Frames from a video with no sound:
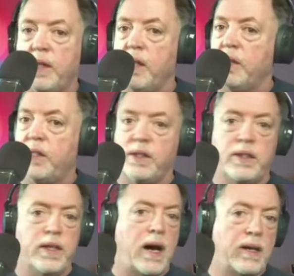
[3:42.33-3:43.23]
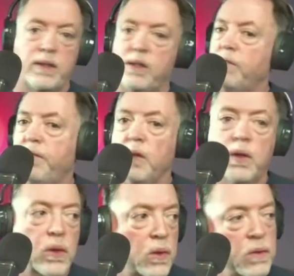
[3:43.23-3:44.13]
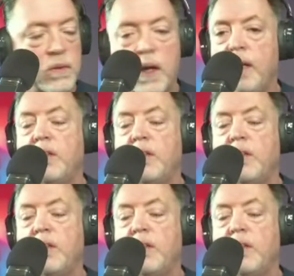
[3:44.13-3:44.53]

this is not the flu, right?